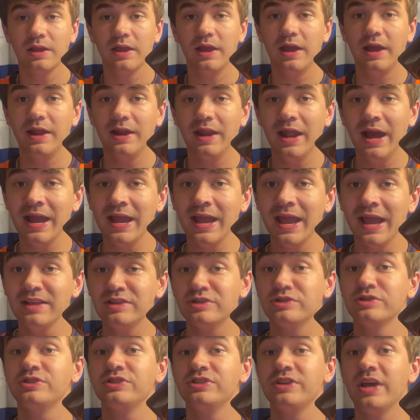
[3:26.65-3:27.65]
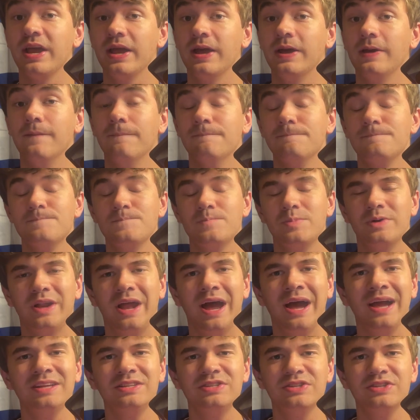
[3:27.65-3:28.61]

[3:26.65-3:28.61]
And I hate to say it, but I